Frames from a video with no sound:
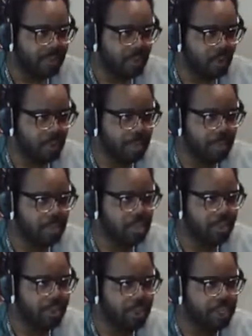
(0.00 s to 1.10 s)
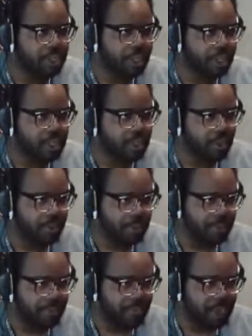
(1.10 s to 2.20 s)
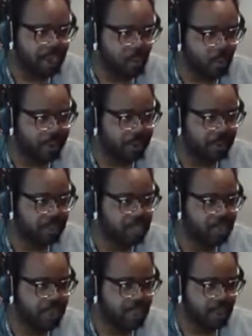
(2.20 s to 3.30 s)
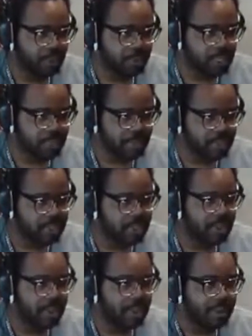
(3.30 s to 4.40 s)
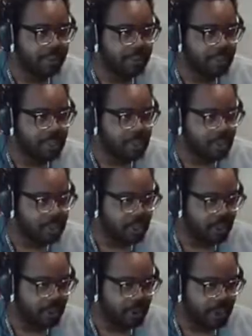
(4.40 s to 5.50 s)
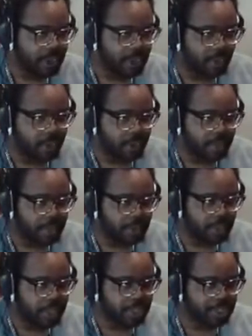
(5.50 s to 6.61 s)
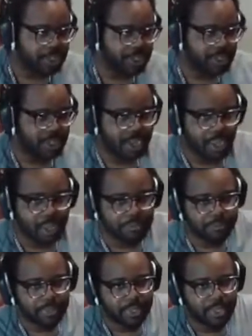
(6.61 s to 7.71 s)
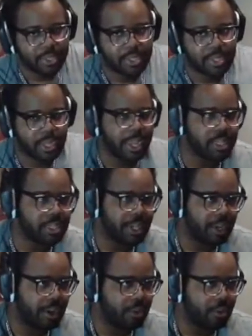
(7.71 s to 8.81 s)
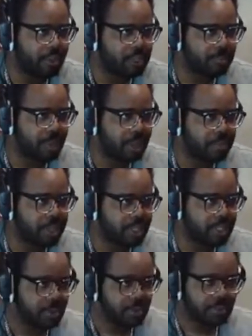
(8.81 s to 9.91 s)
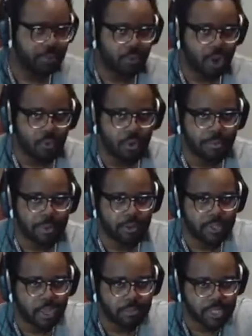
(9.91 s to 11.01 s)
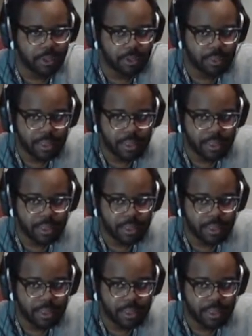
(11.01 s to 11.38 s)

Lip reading: you won't be able to reach unless you kind of wiggle in between the open space. So here's another weird beetle clash. Again, to get another visible object to wrong warp out of topsail.